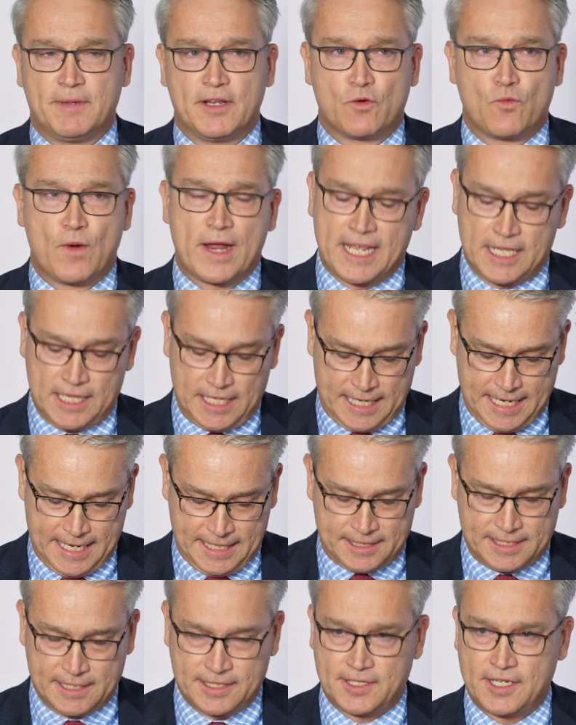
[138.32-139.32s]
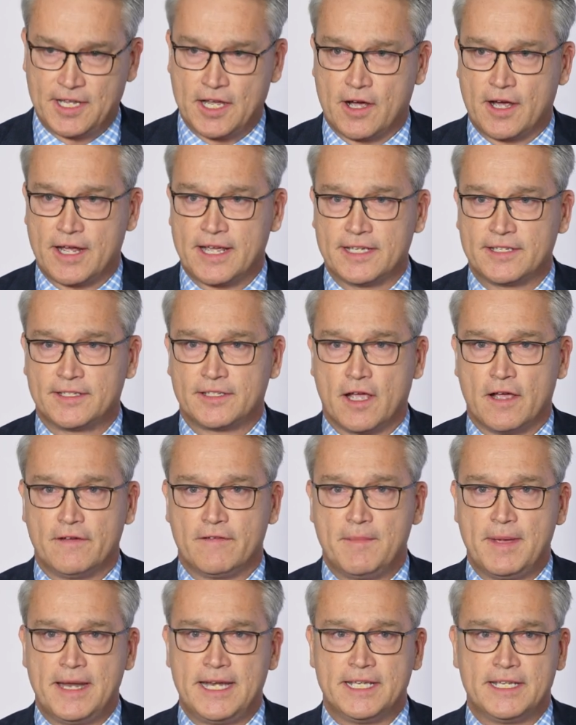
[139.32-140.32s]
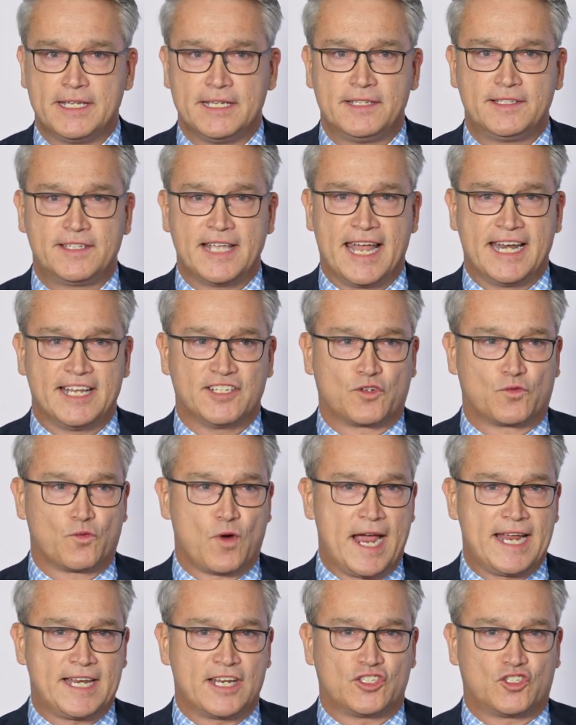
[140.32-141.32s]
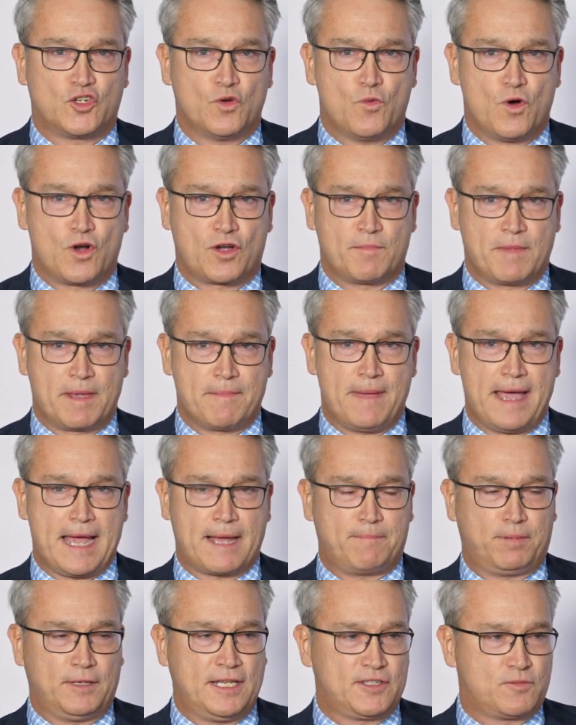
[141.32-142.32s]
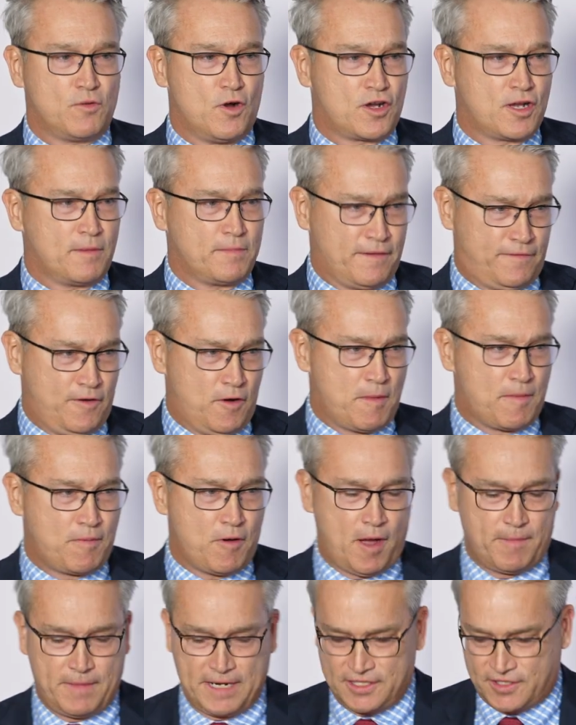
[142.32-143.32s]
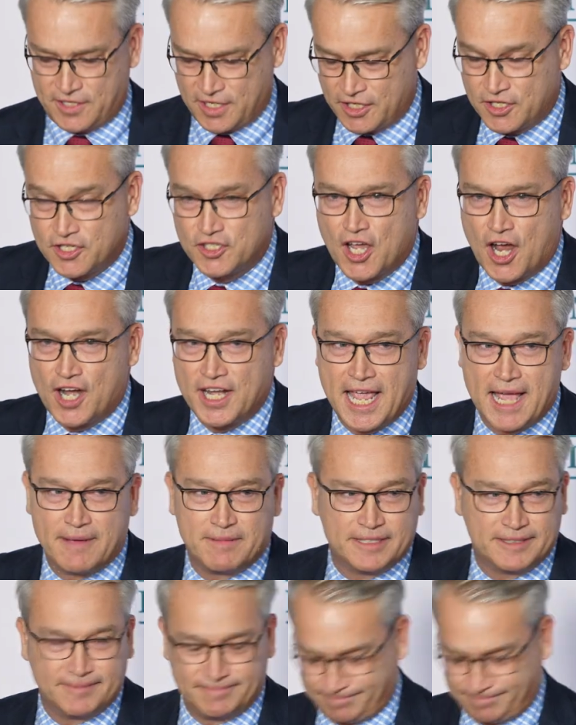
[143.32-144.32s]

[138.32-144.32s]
been a regular guest at CIS over many years, and it's great to welcome him back. Please welcome the former Prime Minister, Tony Abbott.